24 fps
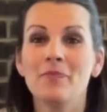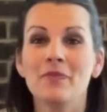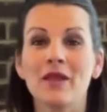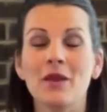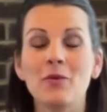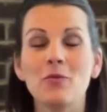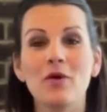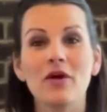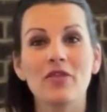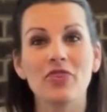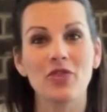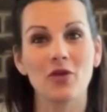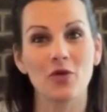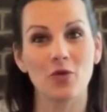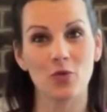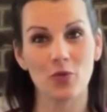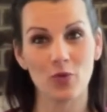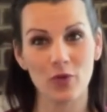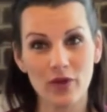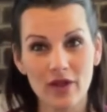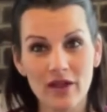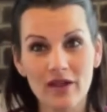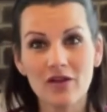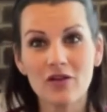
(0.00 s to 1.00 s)
in what the
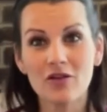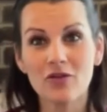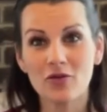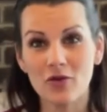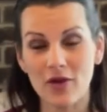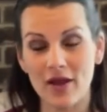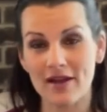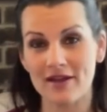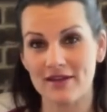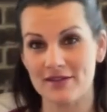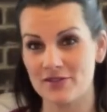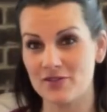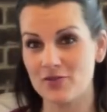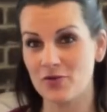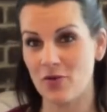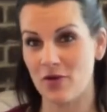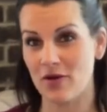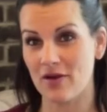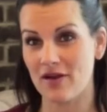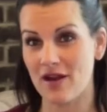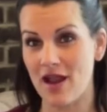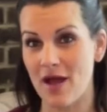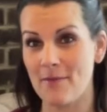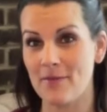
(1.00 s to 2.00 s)
real credit
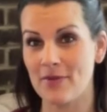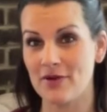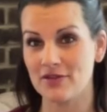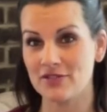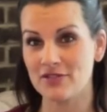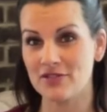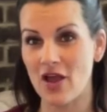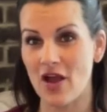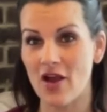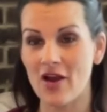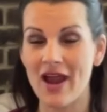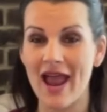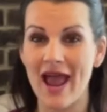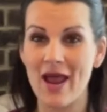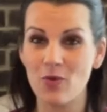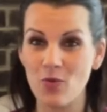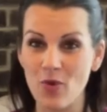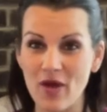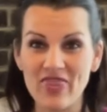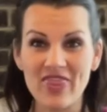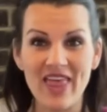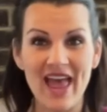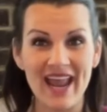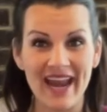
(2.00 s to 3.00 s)
score numbers are and
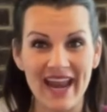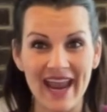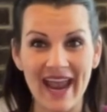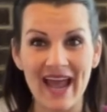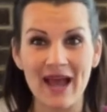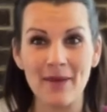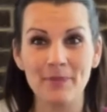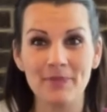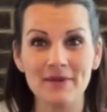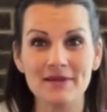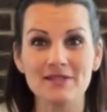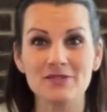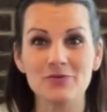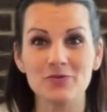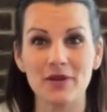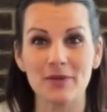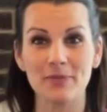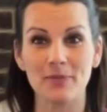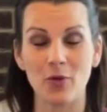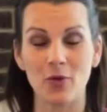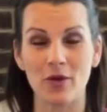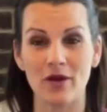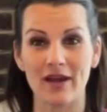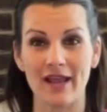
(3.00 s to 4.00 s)
what that app is
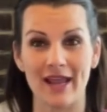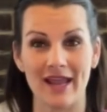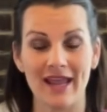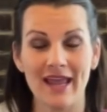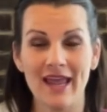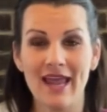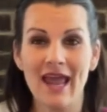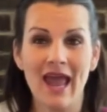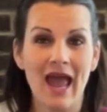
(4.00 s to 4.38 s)
reporting.